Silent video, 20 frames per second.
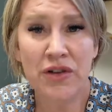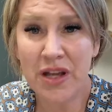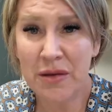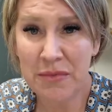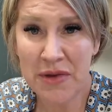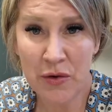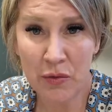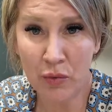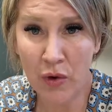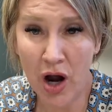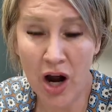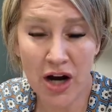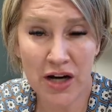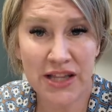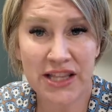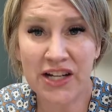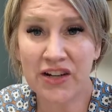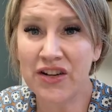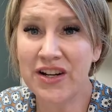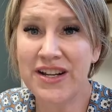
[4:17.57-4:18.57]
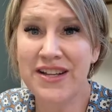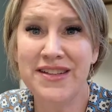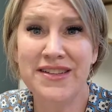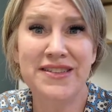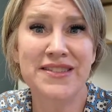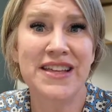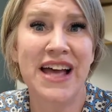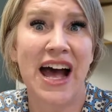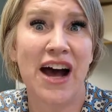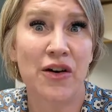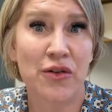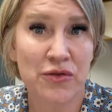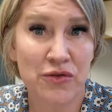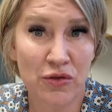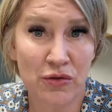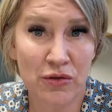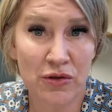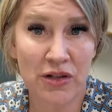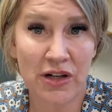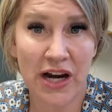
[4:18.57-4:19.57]
get me wrong, there is
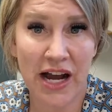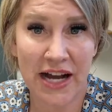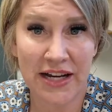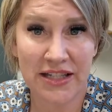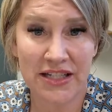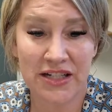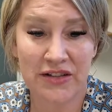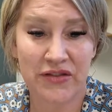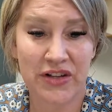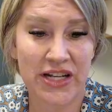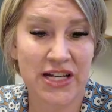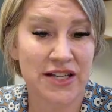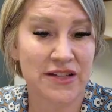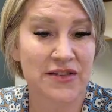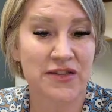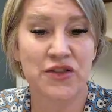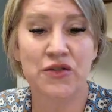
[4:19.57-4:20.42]
outdoor activities.